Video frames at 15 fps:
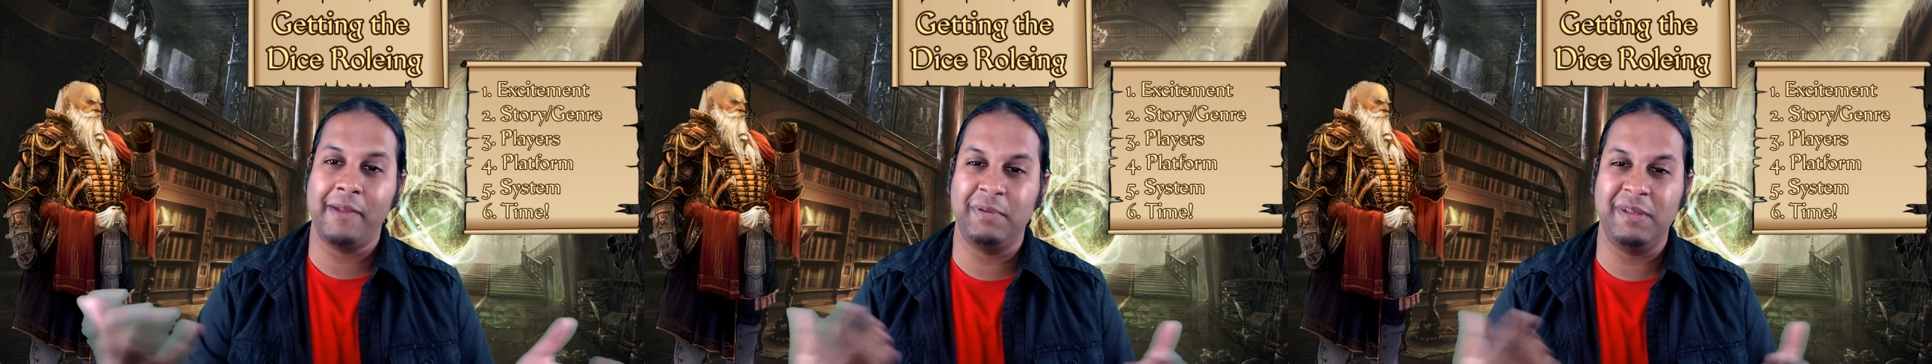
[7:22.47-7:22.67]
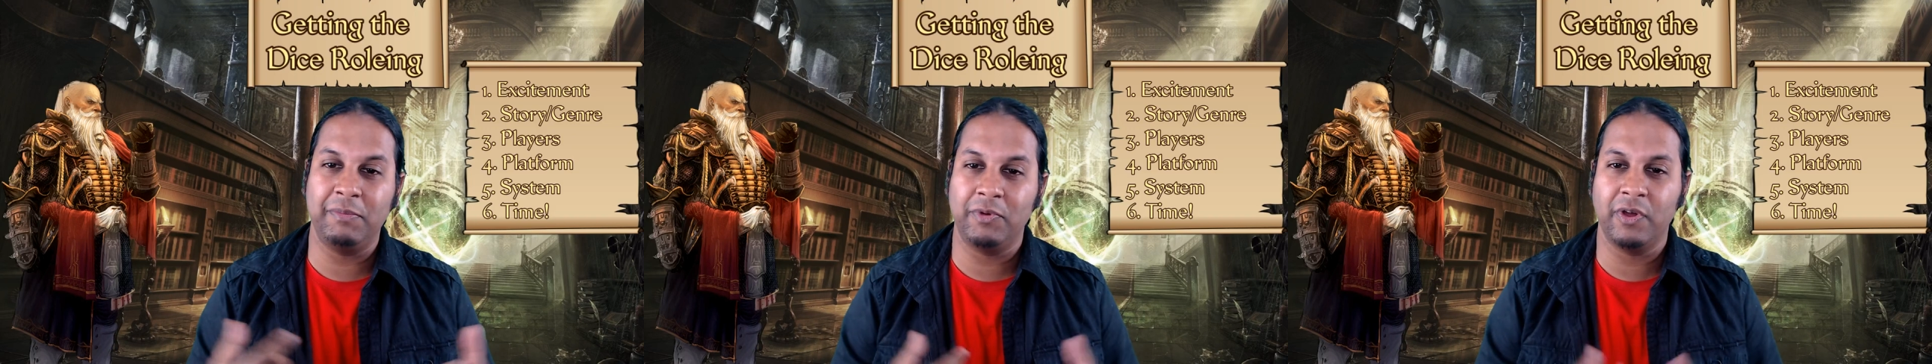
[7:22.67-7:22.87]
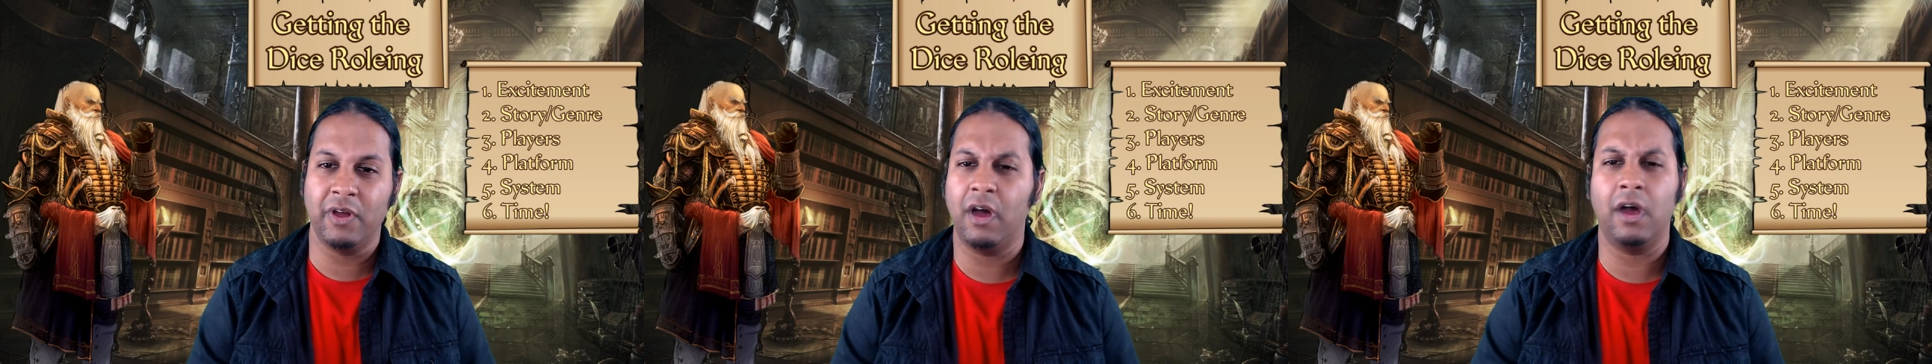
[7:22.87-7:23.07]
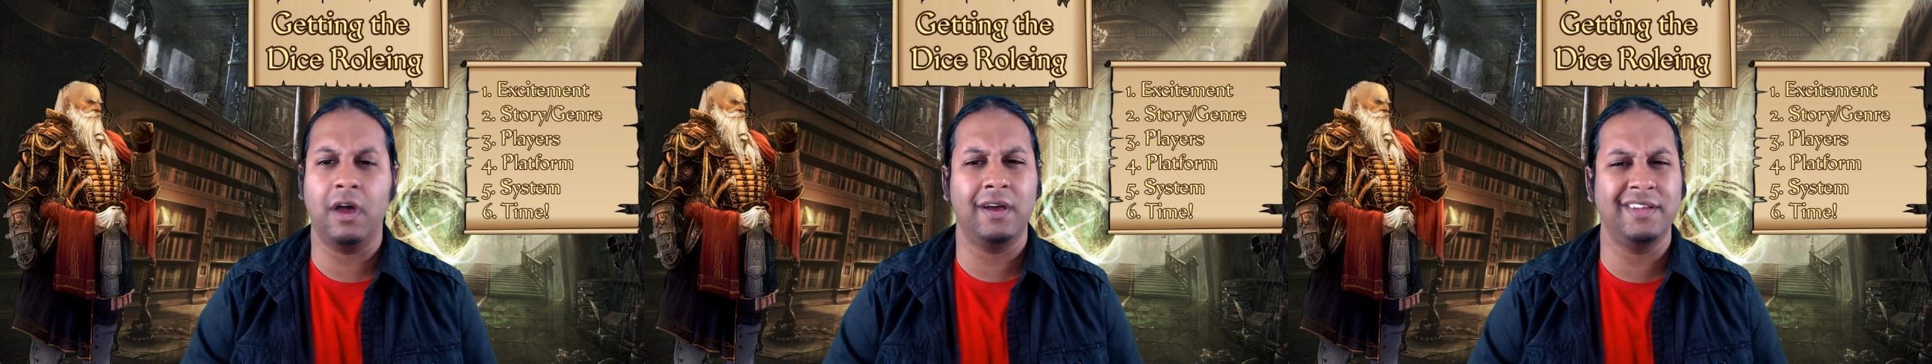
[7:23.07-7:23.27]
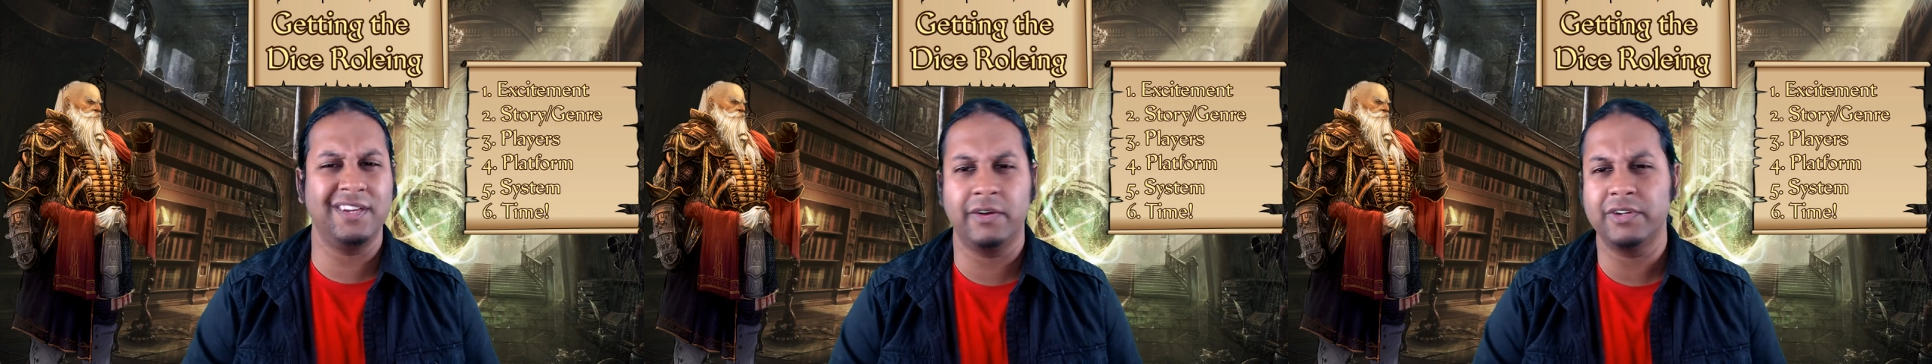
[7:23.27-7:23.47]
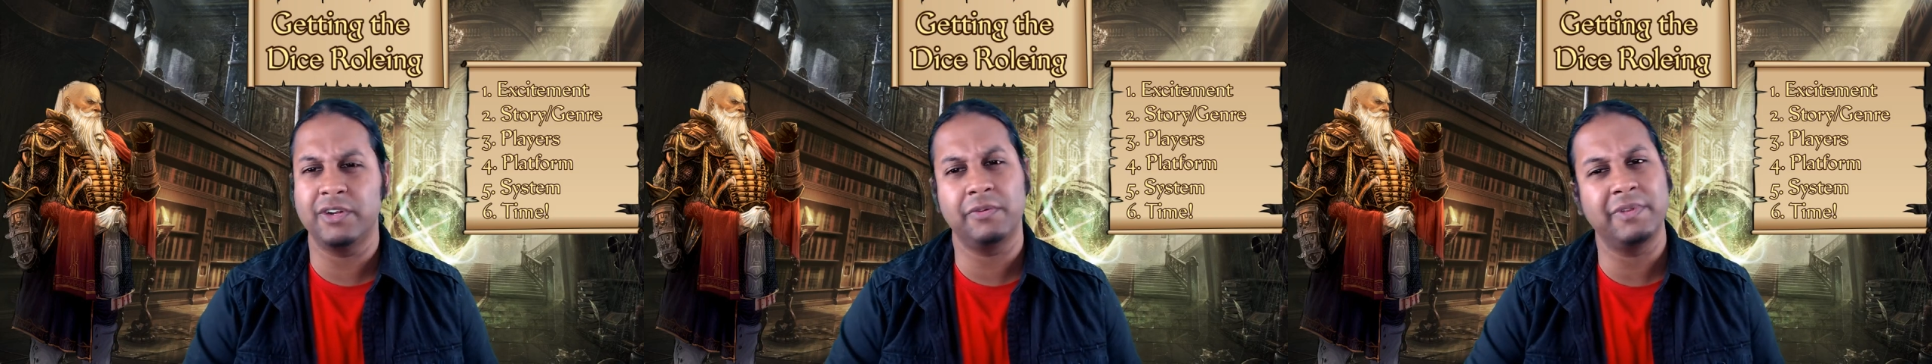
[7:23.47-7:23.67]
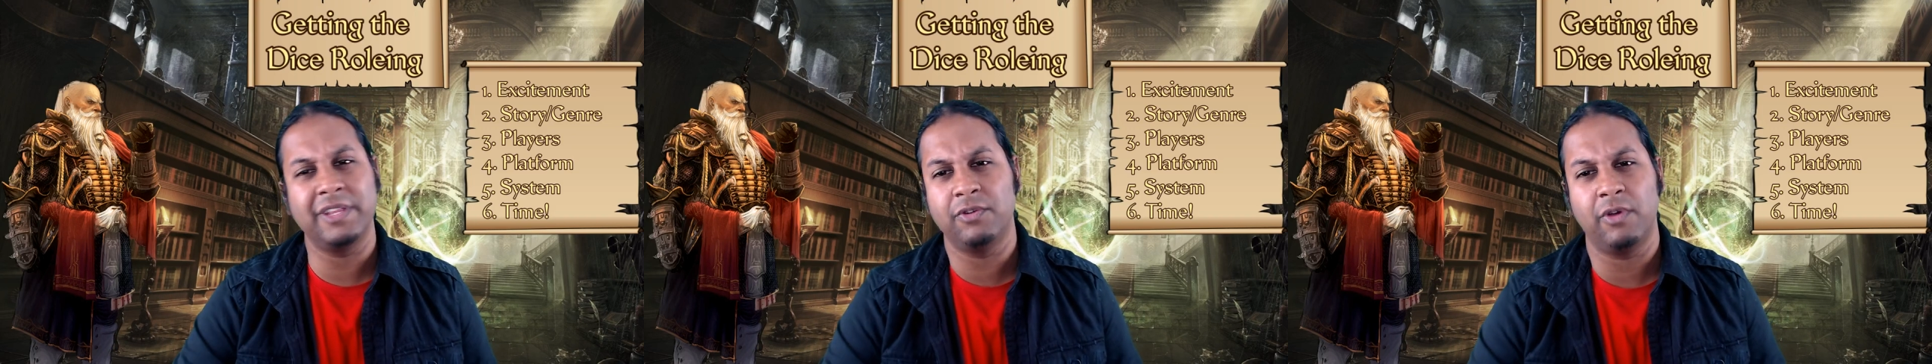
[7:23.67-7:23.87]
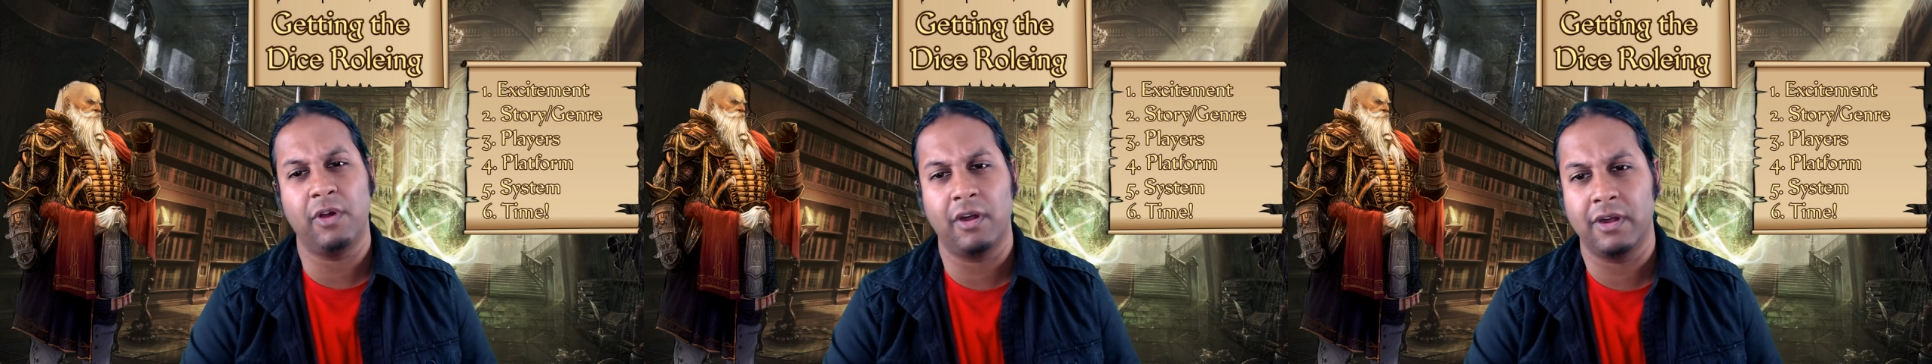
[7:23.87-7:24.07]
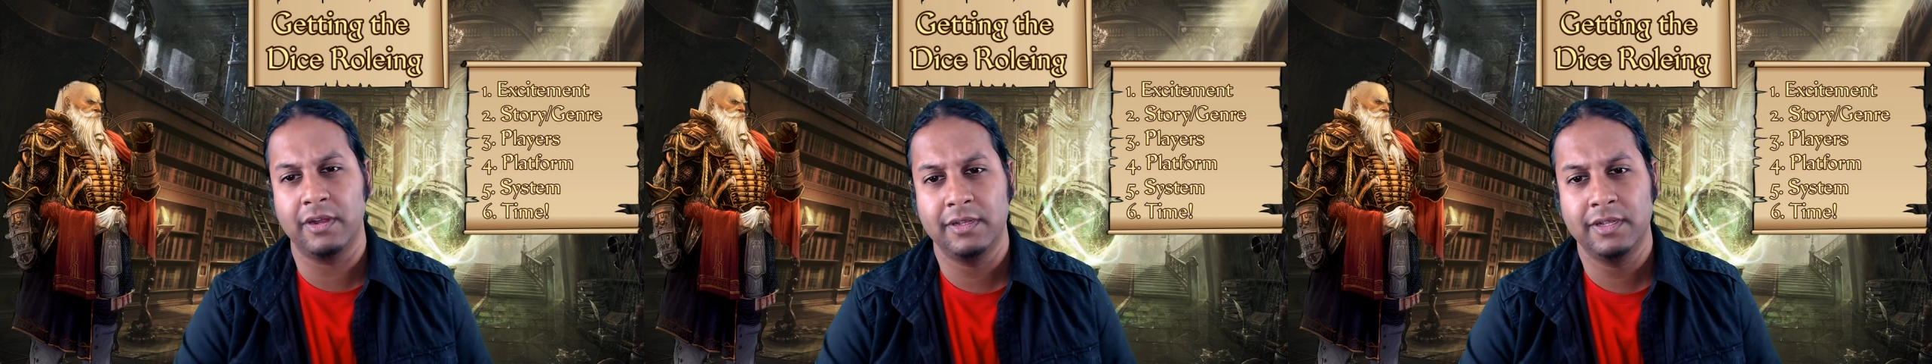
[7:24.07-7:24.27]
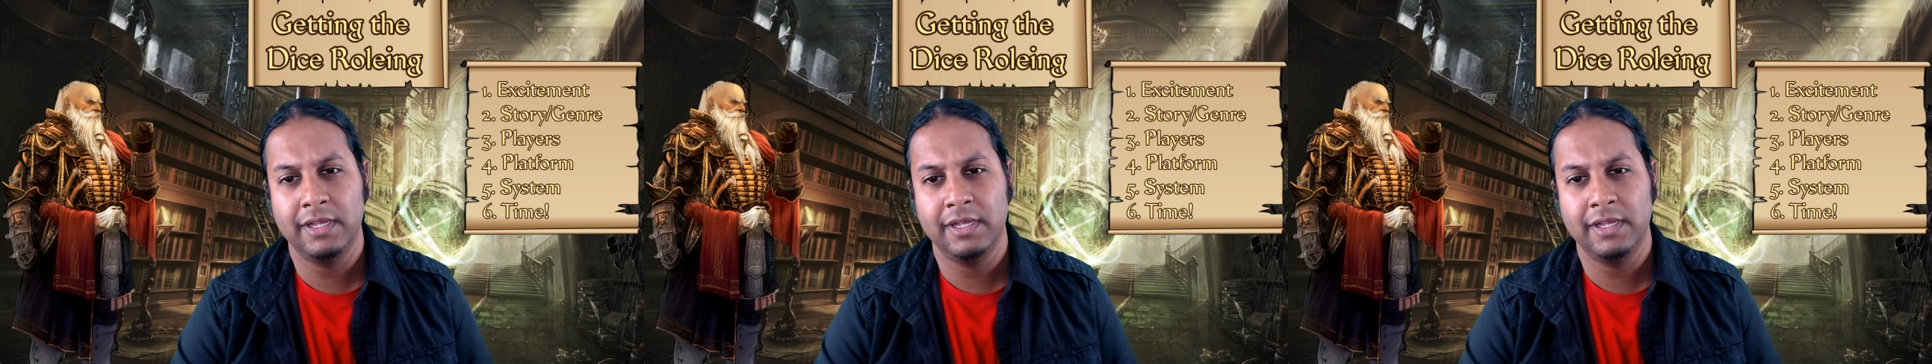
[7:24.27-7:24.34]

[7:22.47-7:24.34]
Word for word: people go, "Oh, you know, I don't really do horror."